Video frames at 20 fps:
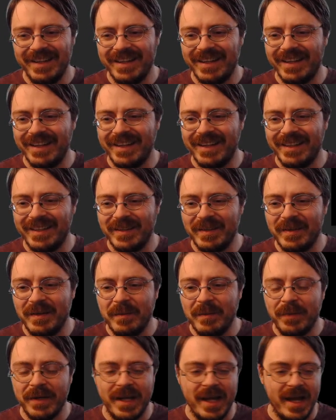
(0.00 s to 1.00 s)
Uh,
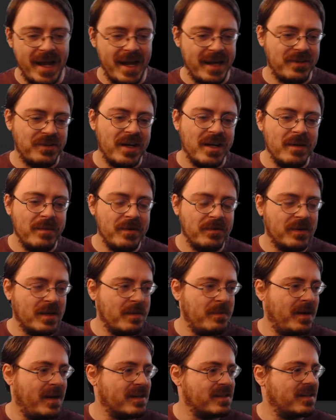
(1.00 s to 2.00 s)
but yeah, I try to be
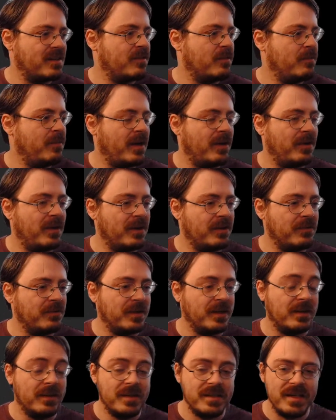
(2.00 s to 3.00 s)
really positive about
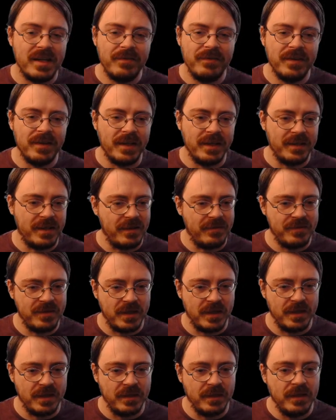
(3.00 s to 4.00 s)
Unreal because I feel like they've
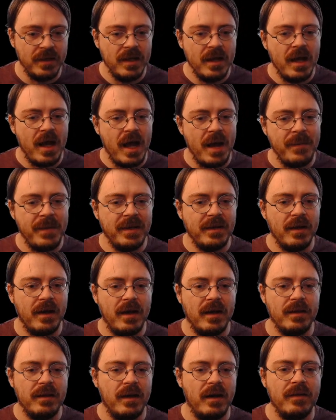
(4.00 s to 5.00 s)
done. I mean,
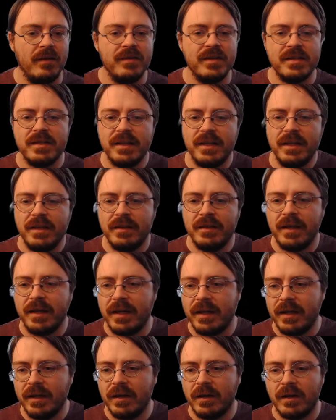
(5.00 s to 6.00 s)
obviously
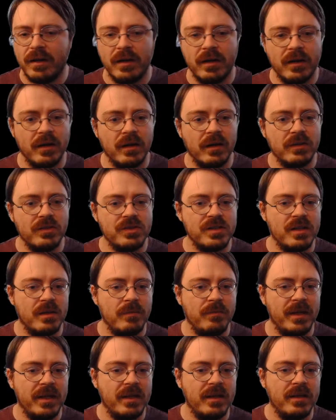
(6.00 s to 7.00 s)
they are just a
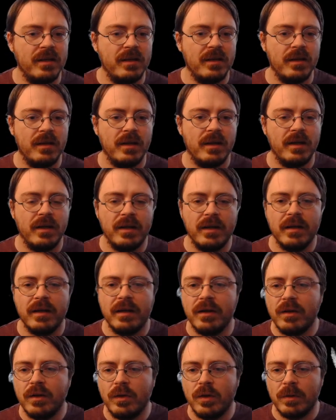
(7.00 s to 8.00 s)
big
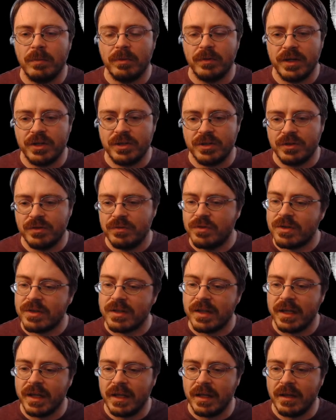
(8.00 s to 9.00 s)
corporation,
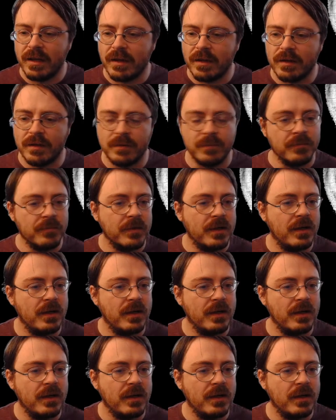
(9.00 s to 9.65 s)
just like any other.